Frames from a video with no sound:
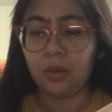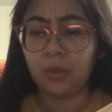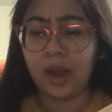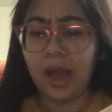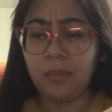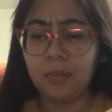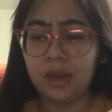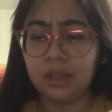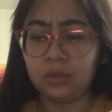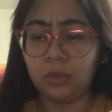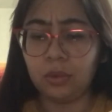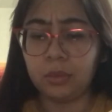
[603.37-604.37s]
what happened?
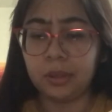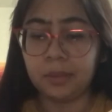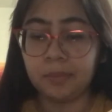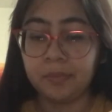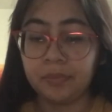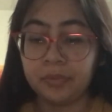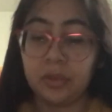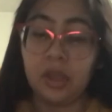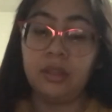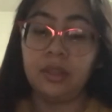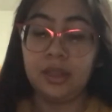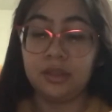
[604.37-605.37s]
Asked Wilbur.
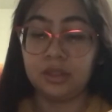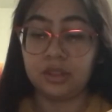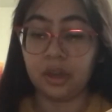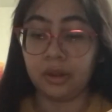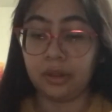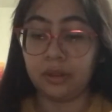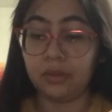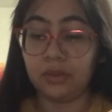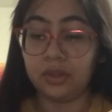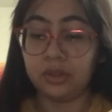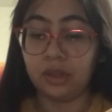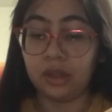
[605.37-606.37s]
Nothing, said Charlotte. The
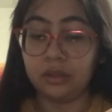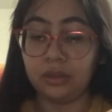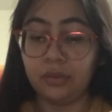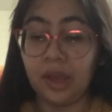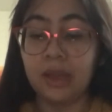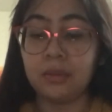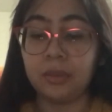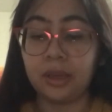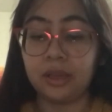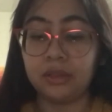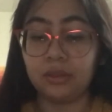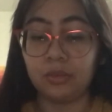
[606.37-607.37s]
fish lost the fight. My
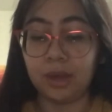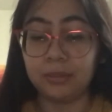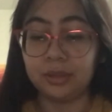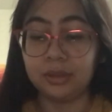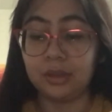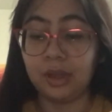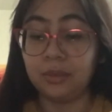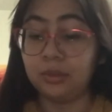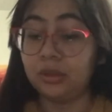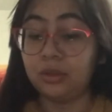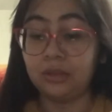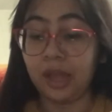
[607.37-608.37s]
cousin wrapped it up
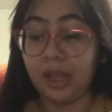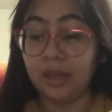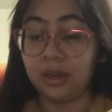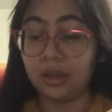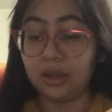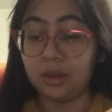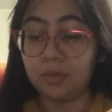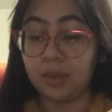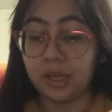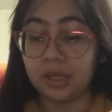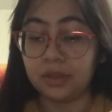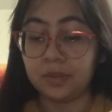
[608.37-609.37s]
so tight it couldn't
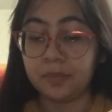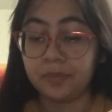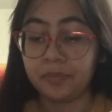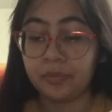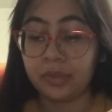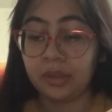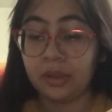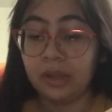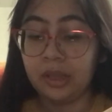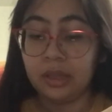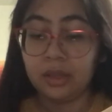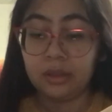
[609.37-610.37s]
budge.
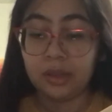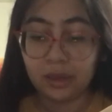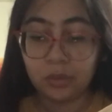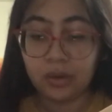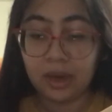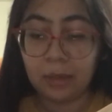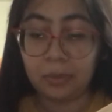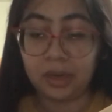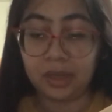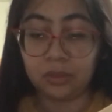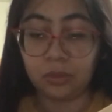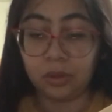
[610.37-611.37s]
Then what happened?
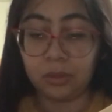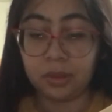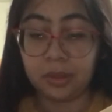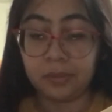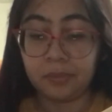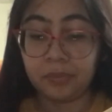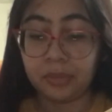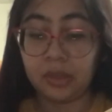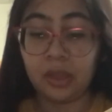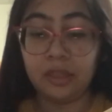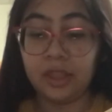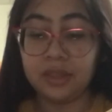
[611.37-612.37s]
Asked Wilbur.
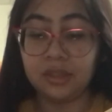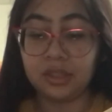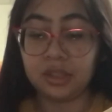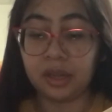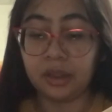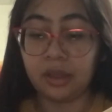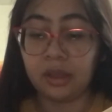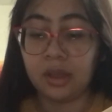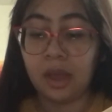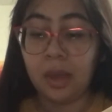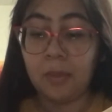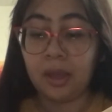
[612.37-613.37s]
Nothing, said Charlotte.
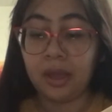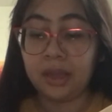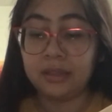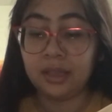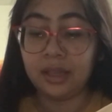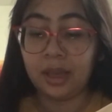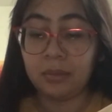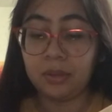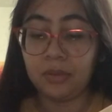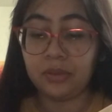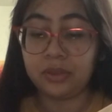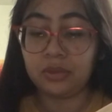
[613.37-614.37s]
My cousin kept the
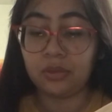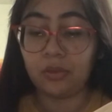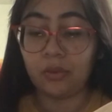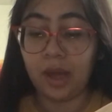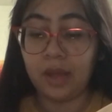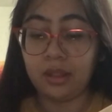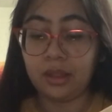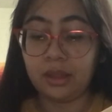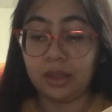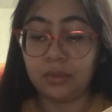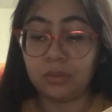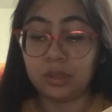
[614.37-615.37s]
fish for a while, and
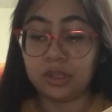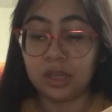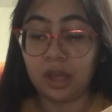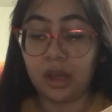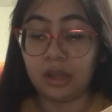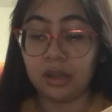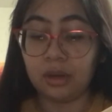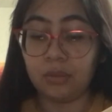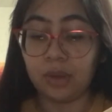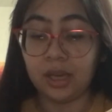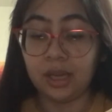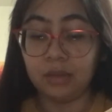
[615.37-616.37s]
then when she got good and
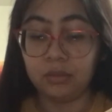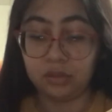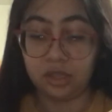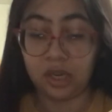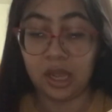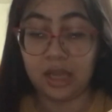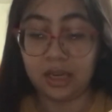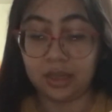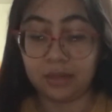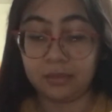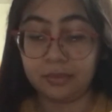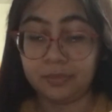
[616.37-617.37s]
ready, she ate
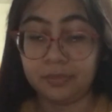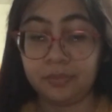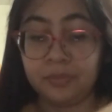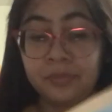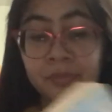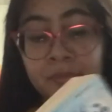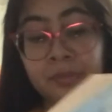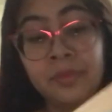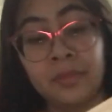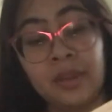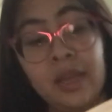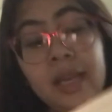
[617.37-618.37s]
it.
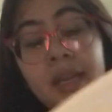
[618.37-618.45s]
And